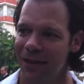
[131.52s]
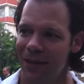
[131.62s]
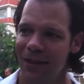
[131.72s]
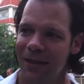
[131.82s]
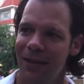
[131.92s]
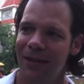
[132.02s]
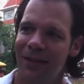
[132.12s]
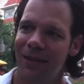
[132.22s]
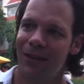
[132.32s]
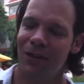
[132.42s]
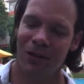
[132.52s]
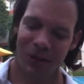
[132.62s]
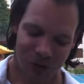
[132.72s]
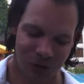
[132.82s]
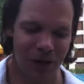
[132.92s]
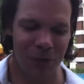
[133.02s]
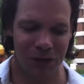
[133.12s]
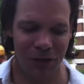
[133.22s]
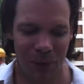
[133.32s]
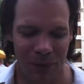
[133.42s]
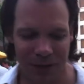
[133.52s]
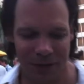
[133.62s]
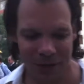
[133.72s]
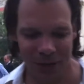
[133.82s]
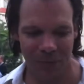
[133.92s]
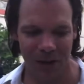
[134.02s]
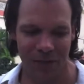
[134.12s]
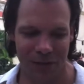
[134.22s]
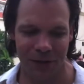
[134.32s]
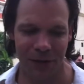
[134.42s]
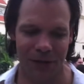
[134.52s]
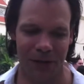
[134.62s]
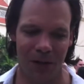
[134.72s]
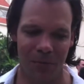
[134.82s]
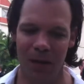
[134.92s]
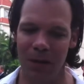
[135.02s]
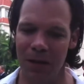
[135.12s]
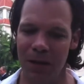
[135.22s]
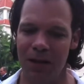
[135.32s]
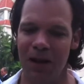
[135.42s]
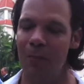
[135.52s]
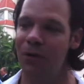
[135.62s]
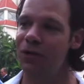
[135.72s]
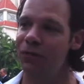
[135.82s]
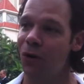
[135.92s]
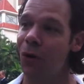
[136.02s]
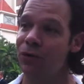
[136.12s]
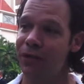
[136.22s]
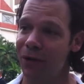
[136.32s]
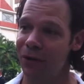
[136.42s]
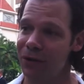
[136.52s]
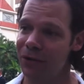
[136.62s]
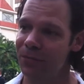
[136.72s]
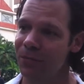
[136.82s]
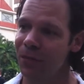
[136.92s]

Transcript: winning entry? Do you know? Sure. He was developing a system that facilitated B2B commerce for wholesalers.